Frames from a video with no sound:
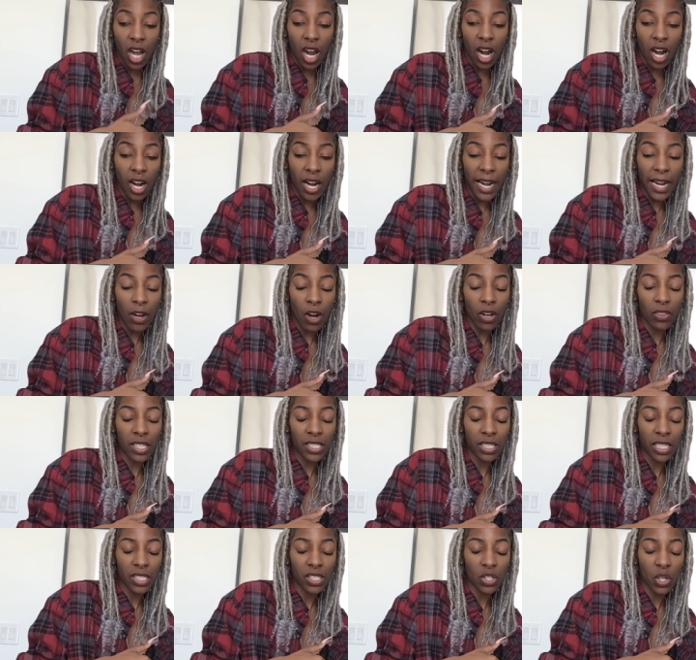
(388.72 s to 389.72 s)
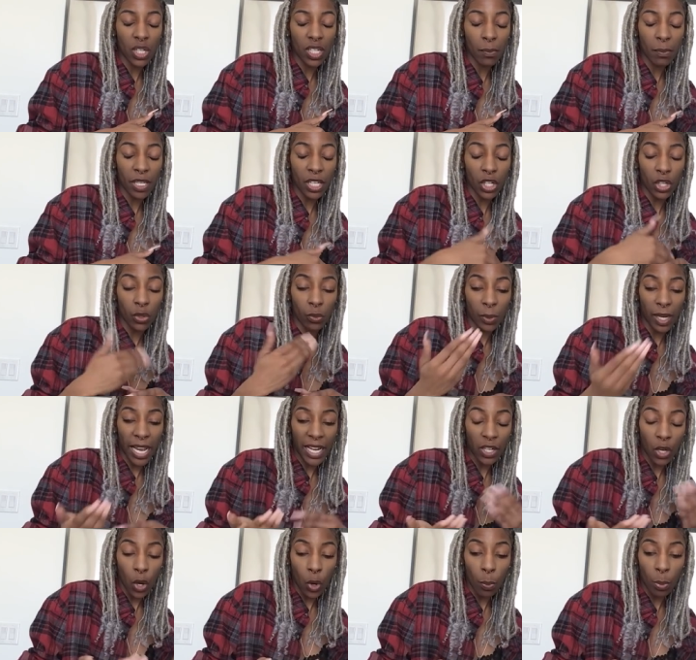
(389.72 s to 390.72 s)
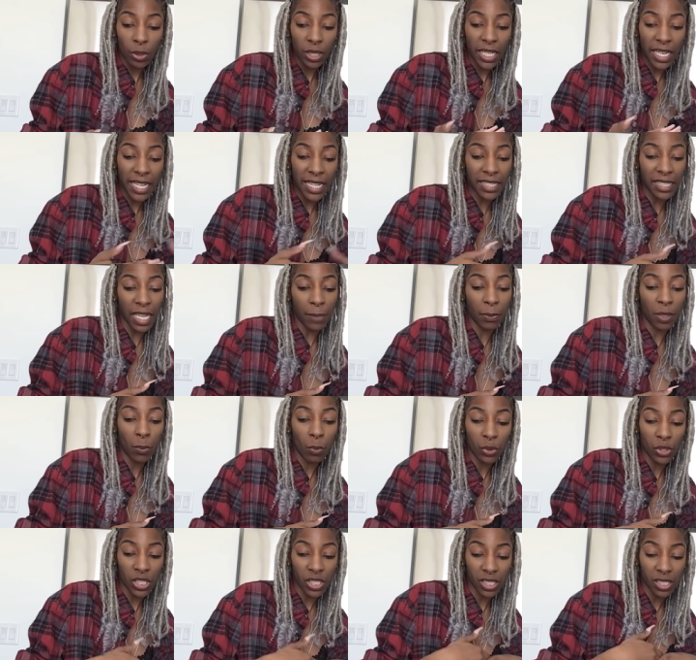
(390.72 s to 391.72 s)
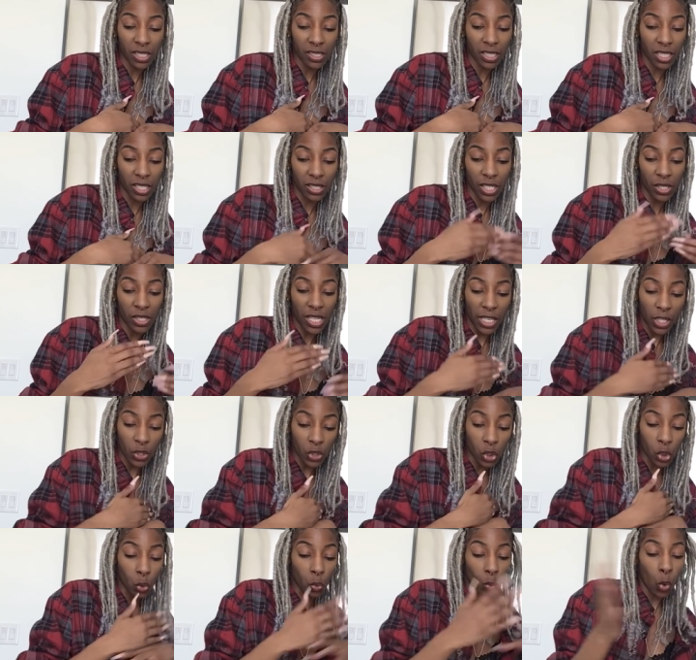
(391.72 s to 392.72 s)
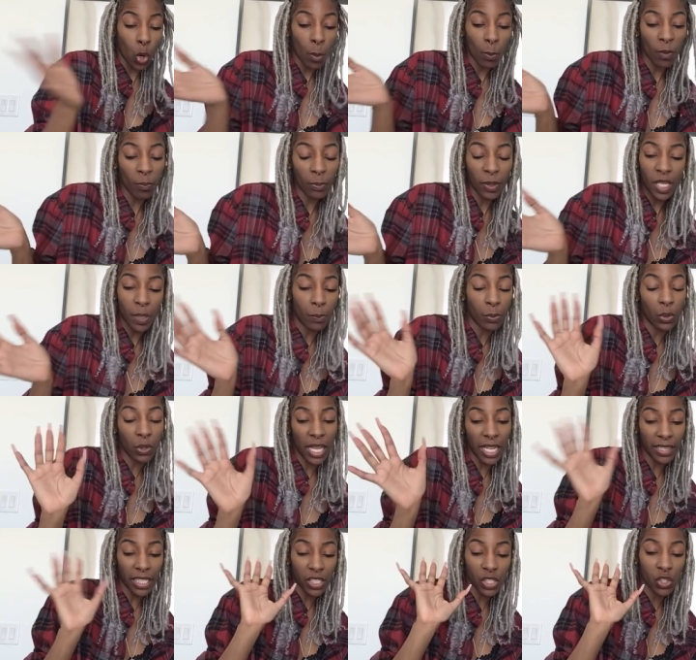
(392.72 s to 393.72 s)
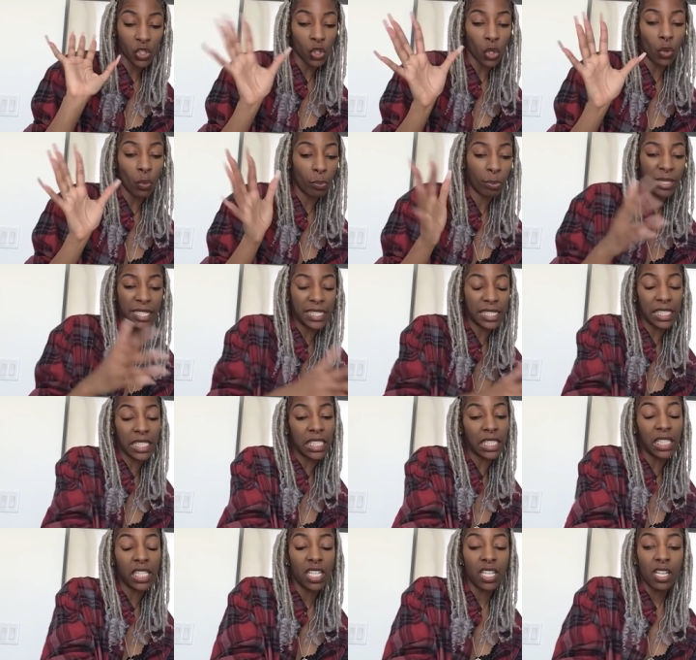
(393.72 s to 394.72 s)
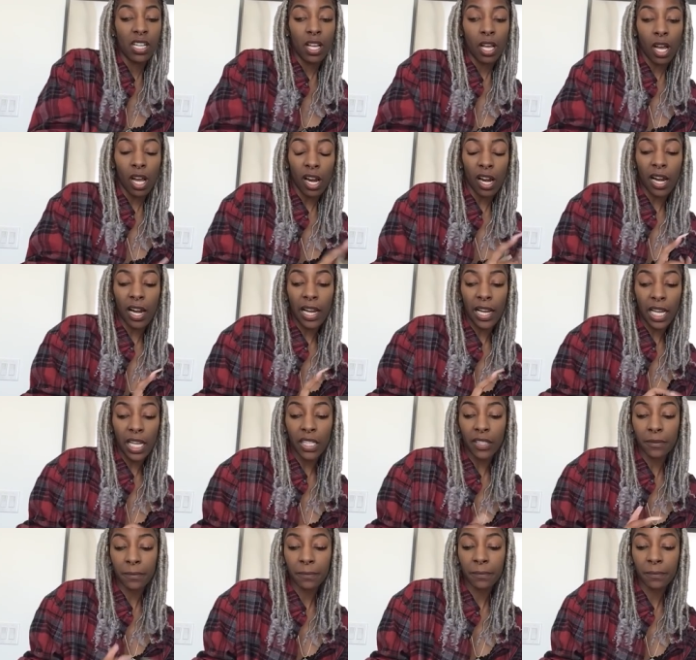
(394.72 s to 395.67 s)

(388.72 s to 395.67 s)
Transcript: All right, or this, it's going to be a grand opening, and like people just, there's like a swarm of people. Like it's so busy. All right.